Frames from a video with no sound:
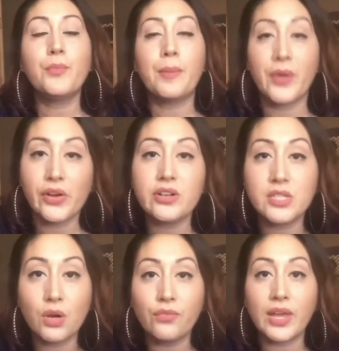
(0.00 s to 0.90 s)
you prepare
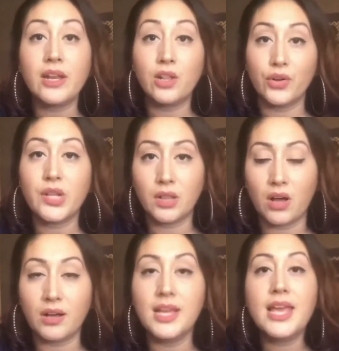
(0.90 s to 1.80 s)
yourself and learn the
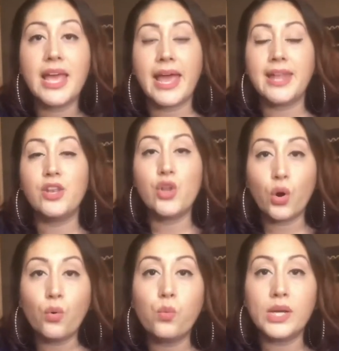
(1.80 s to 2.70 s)
law and
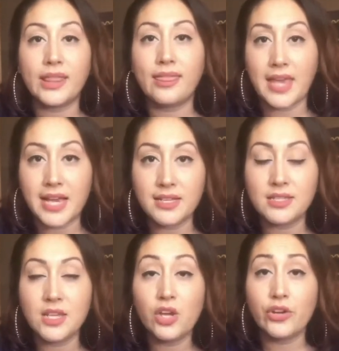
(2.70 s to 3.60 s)
know what
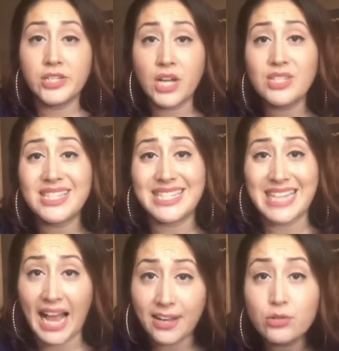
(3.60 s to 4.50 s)
things your child is
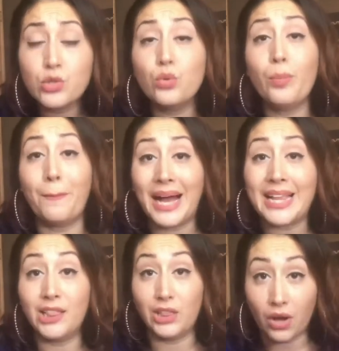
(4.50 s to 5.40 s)
entitled to
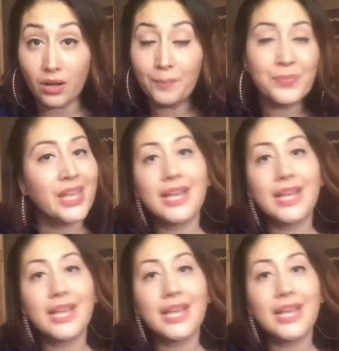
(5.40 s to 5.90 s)
by law,